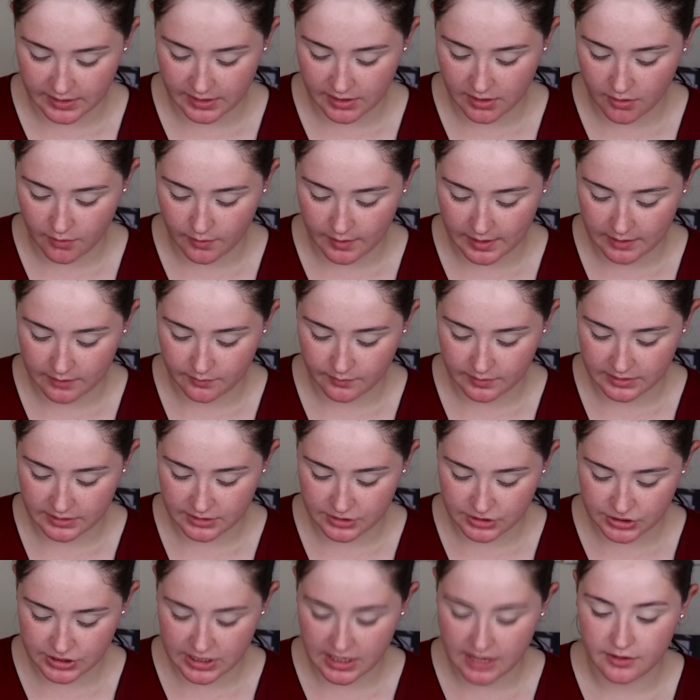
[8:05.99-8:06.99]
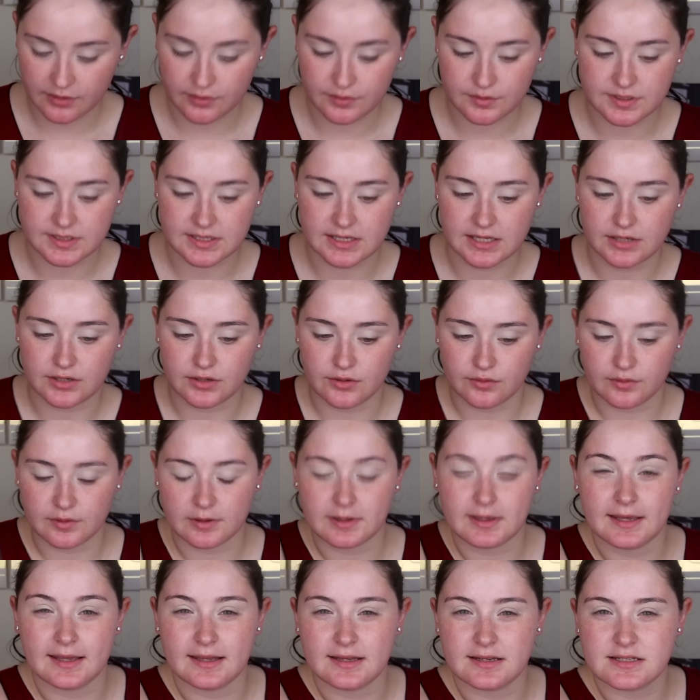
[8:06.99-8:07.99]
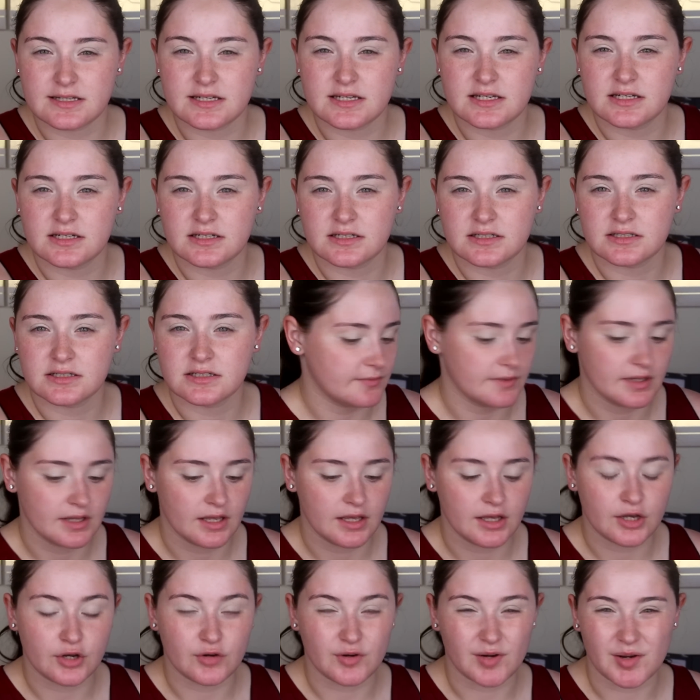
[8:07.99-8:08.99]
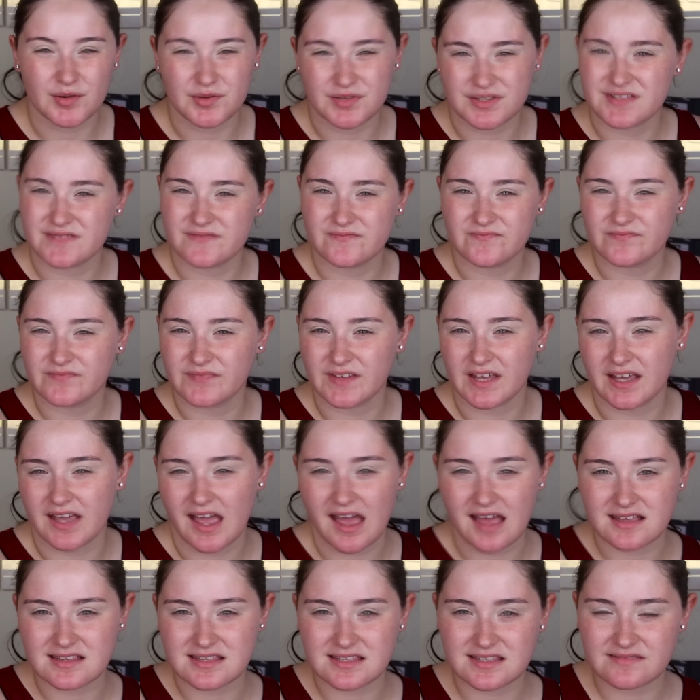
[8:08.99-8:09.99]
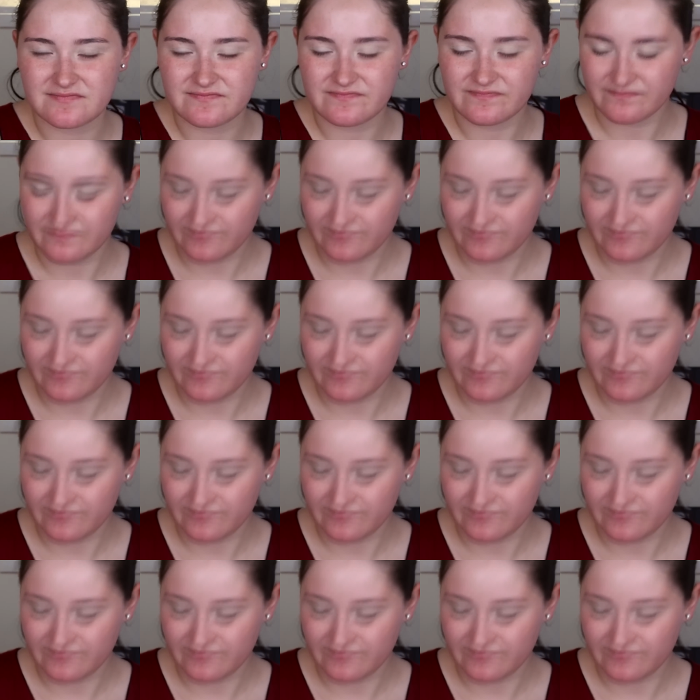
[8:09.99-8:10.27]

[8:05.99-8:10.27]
we go in with the shadows, they don't get gross, I guess.